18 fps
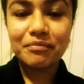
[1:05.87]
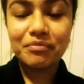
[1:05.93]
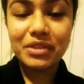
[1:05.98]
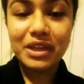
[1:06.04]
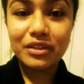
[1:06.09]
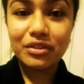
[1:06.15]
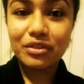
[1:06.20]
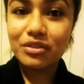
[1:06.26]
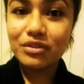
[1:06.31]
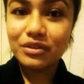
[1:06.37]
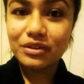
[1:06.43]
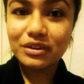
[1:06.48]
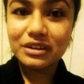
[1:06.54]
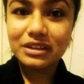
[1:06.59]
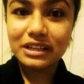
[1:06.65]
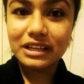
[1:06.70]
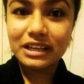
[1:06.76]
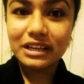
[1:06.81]
And
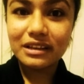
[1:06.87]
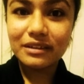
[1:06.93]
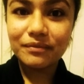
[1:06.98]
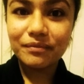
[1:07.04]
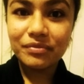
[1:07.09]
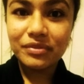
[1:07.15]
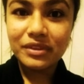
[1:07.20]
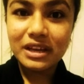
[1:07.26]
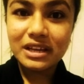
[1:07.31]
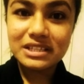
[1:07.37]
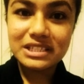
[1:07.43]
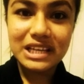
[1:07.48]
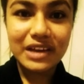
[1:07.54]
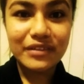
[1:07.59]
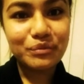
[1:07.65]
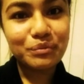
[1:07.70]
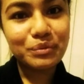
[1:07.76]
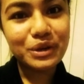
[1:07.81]
thirdly, to
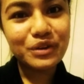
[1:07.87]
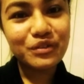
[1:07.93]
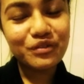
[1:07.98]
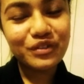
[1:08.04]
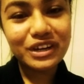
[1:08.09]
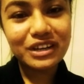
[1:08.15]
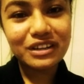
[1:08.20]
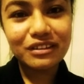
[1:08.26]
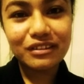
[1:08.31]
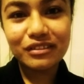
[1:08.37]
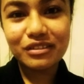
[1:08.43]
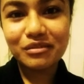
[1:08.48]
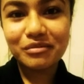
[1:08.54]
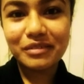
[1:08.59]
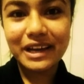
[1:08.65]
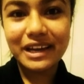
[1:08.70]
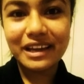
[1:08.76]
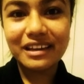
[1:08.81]
have a bit of fun along the
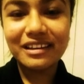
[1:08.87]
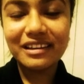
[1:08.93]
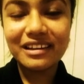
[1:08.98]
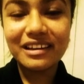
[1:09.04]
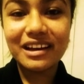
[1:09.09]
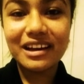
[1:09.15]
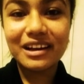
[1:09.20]
way,